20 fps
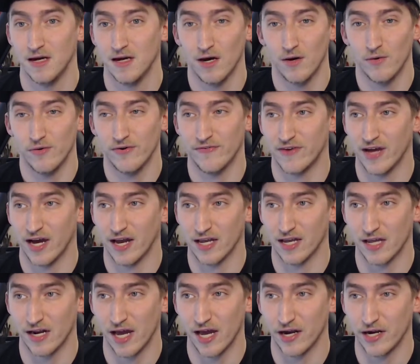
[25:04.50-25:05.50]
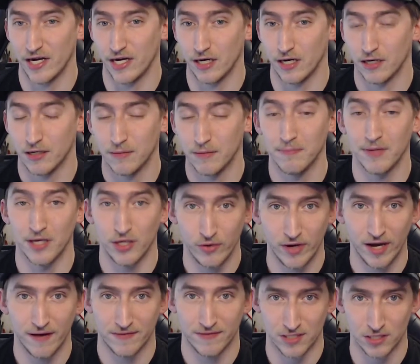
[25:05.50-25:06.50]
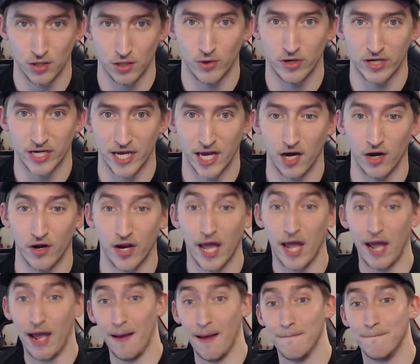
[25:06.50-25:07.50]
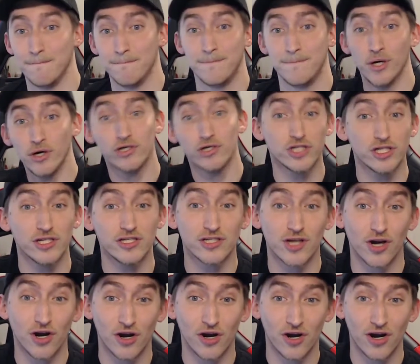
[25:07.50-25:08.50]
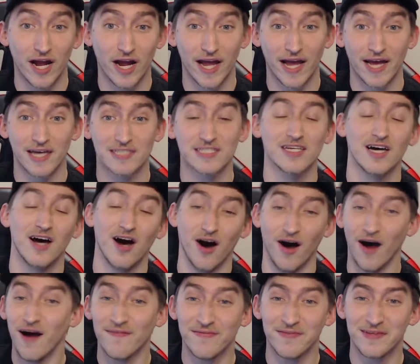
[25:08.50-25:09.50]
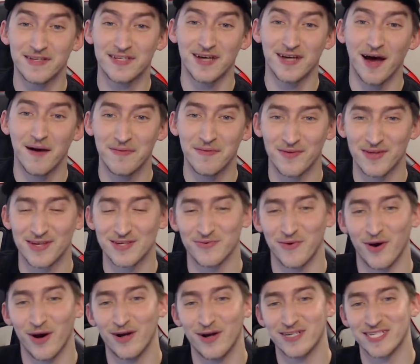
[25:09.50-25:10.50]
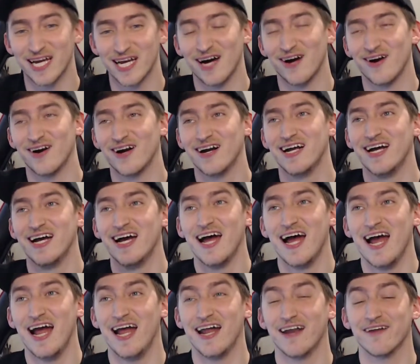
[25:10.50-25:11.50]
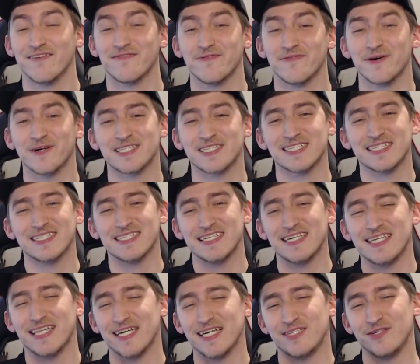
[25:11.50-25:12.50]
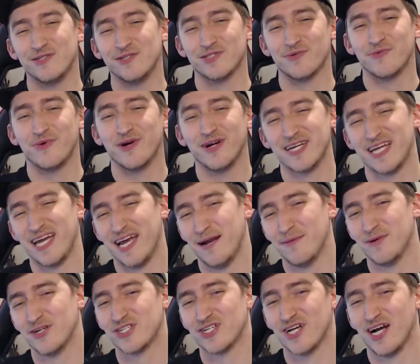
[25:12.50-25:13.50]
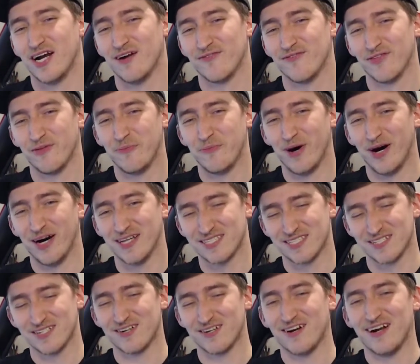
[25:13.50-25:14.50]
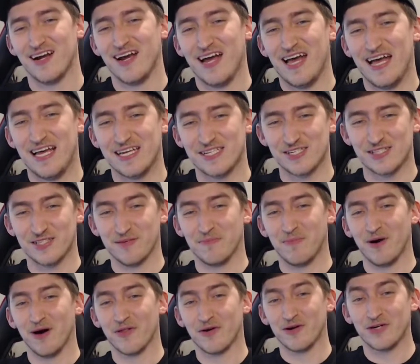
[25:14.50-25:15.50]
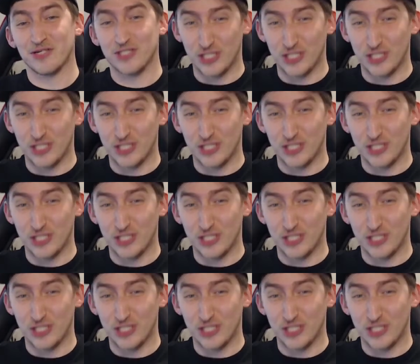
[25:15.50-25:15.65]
we've got to get out of here, but you have to slow her down. And pushes her ass off the top of this water tower. And unfortunately, they use the weird camera shot for the monster as the mother